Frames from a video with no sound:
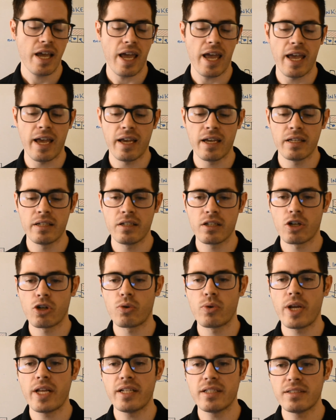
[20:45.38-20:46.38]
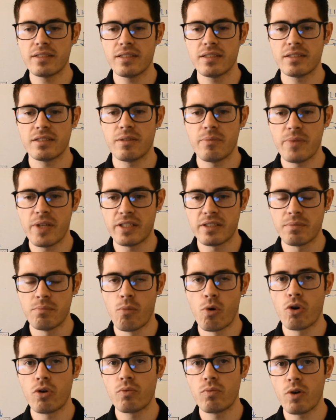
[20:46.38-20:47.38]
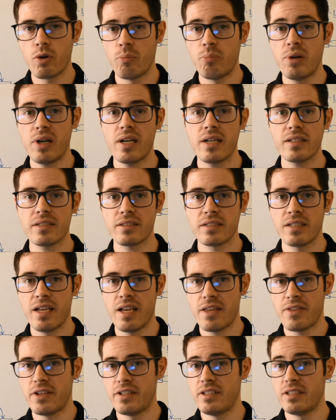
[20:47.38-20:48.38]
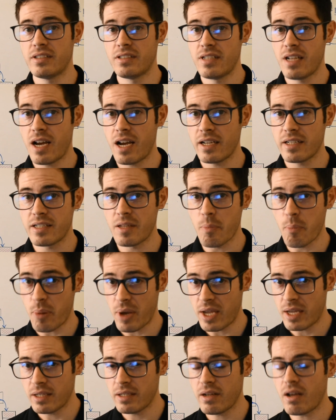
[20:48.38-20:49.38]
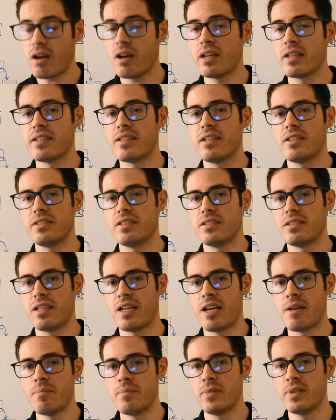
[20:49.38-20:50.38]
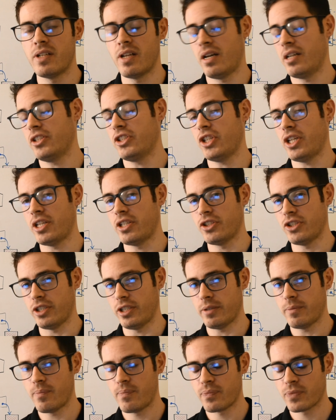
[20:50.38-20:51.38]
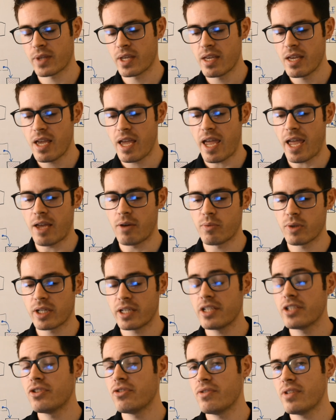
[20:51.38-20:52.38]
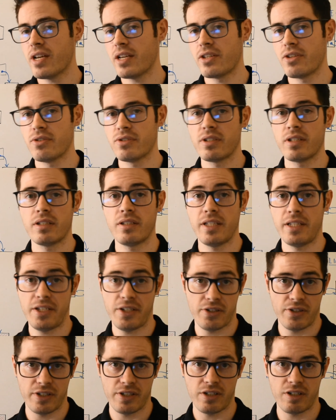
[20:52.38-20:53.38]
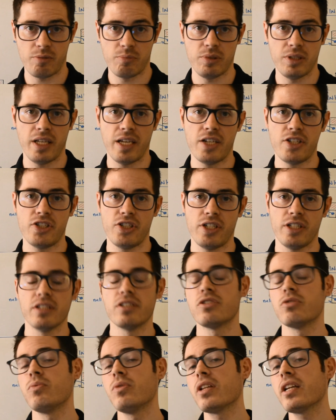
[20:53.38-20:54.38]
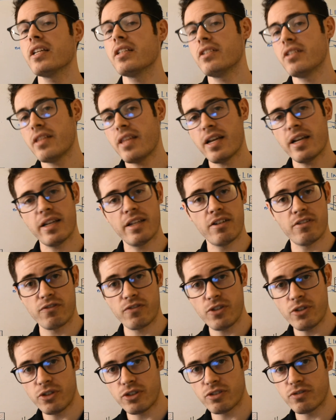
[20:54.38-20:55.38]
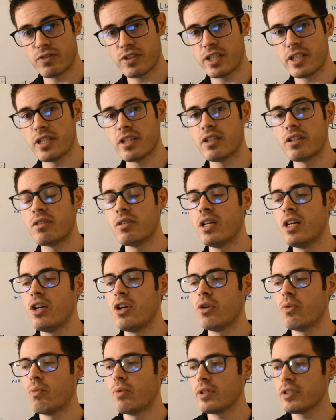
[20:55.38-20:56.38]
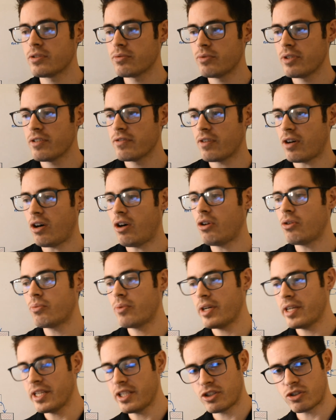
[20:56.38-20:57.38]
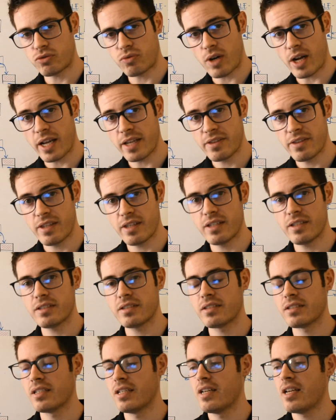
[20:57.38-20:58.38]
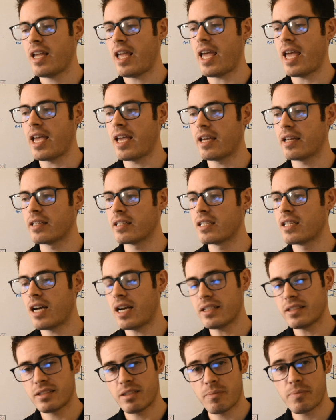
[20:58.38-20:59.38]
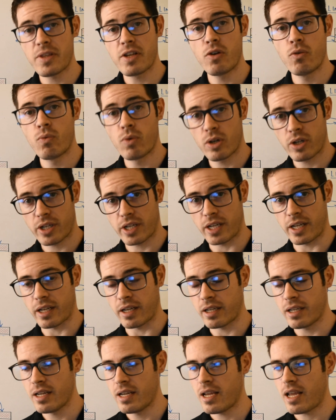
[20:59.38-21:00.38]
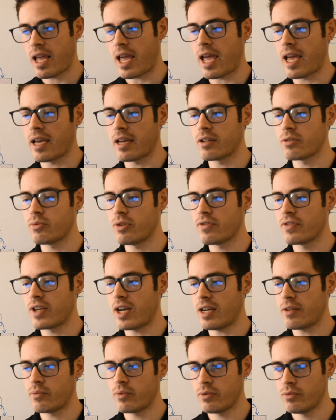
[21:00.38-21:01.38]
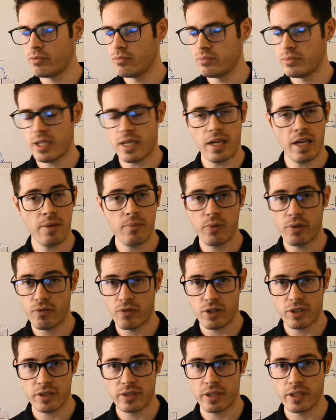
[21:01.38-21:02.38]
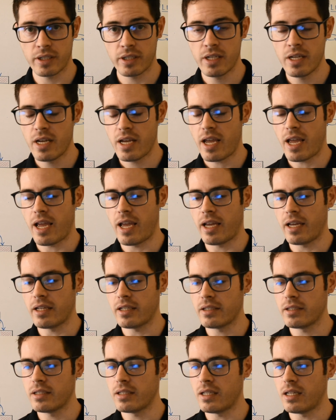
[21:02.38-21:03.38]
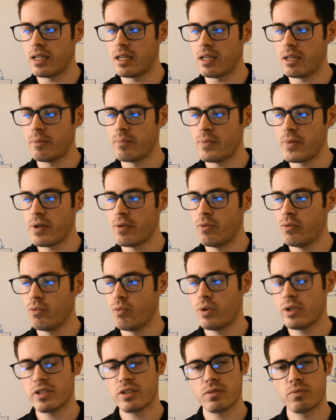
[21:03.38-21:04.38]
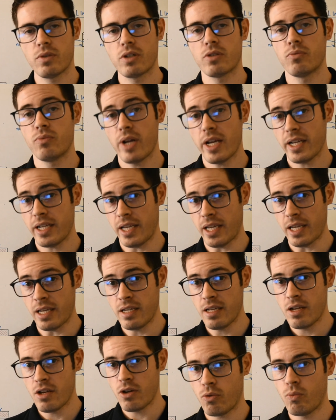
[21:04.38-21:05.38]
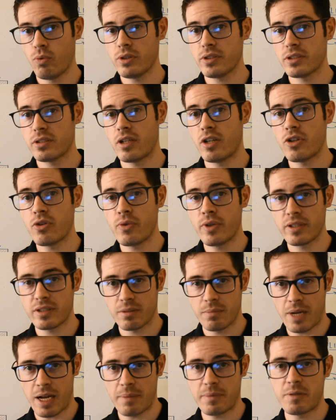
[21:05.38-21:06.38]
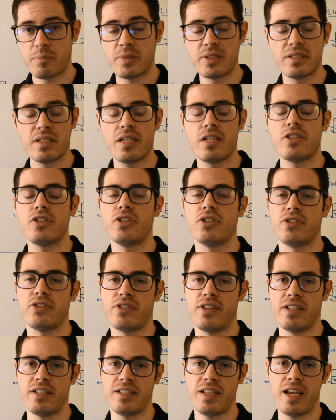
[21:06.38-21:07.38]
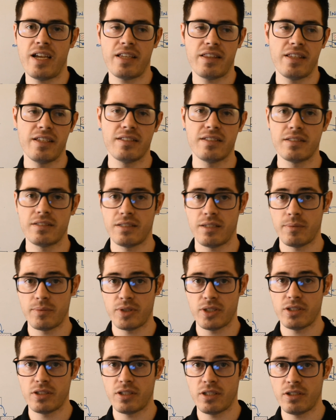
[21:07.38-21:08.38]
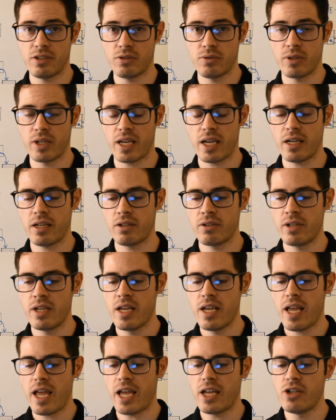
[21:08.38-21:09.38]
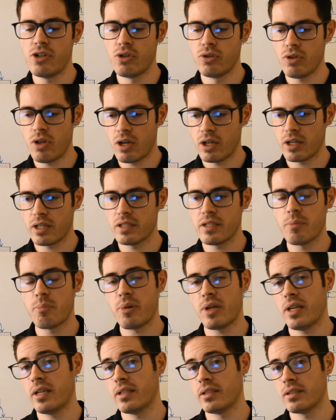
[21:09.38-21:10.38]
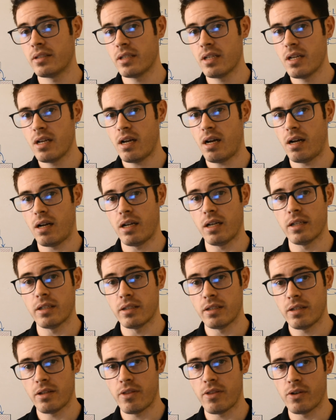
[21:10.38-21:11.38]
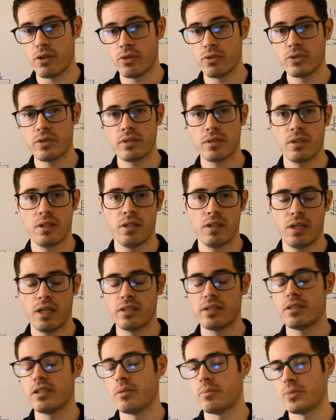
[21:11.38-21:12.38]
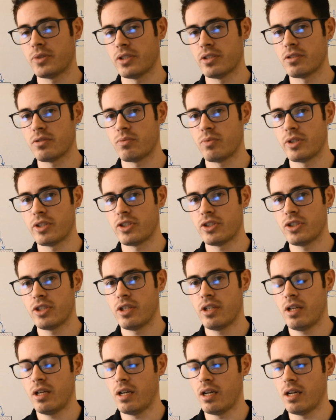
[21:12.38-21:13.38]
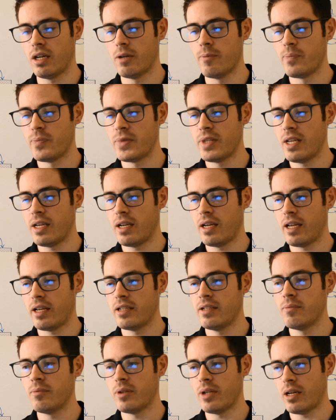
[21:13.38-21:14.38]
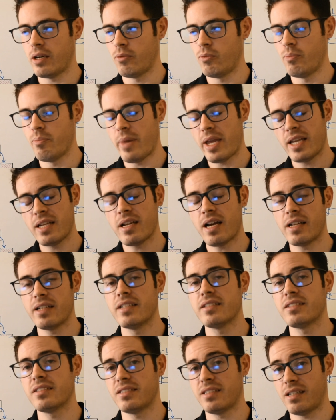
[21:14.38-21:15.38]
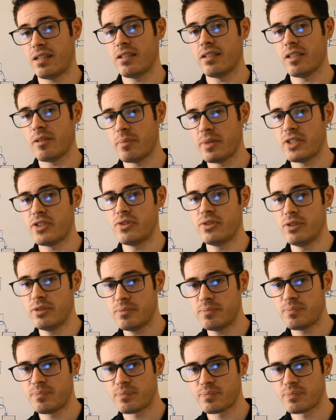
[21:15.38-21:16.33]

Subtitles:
and create a system that's more robust, that does not depend on delta time not changing. And we're going to do that using linear interpolation. So we'll get to that in a future video once we've already tried this and got something working and we've got time reversing, and once we're ready, we'll start doing some optimizations that take these assumptions into account and no longer depend on those assumptions which may not necessarily be true.